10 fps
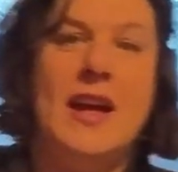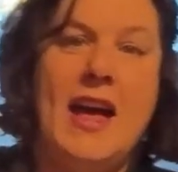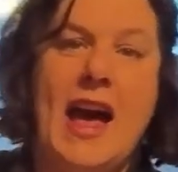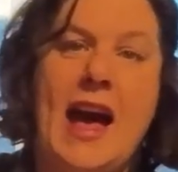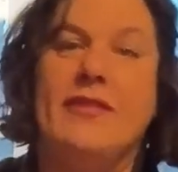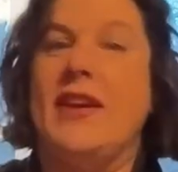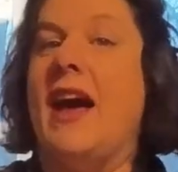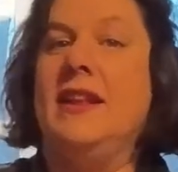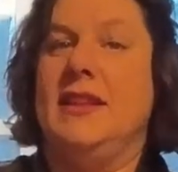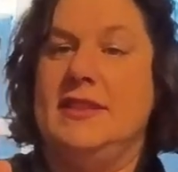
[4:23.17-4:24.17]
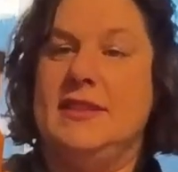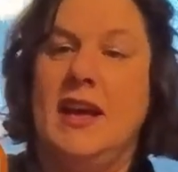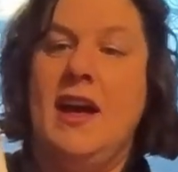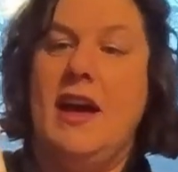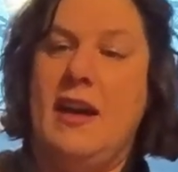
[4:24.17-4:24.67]
half gallons
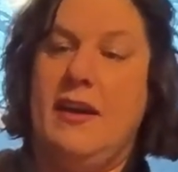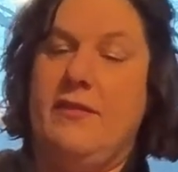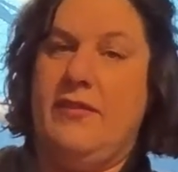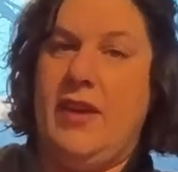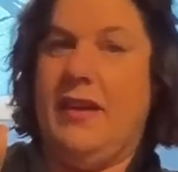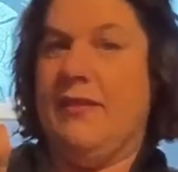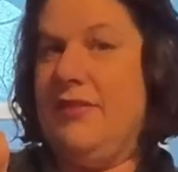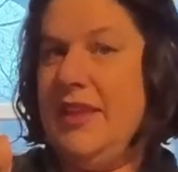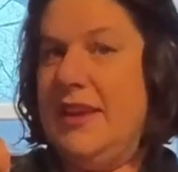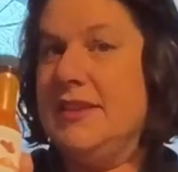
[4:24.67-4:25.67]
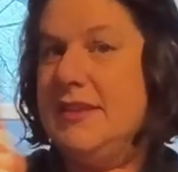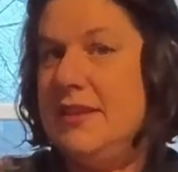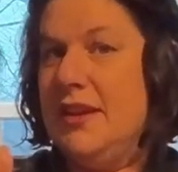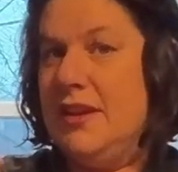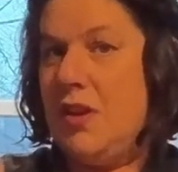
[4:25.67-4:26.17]
of this
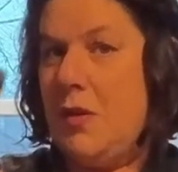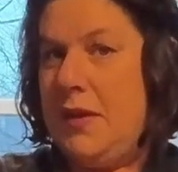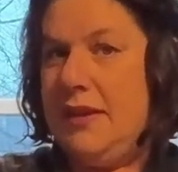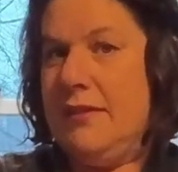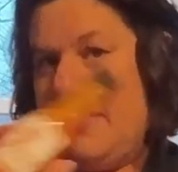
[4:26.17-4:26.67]
going.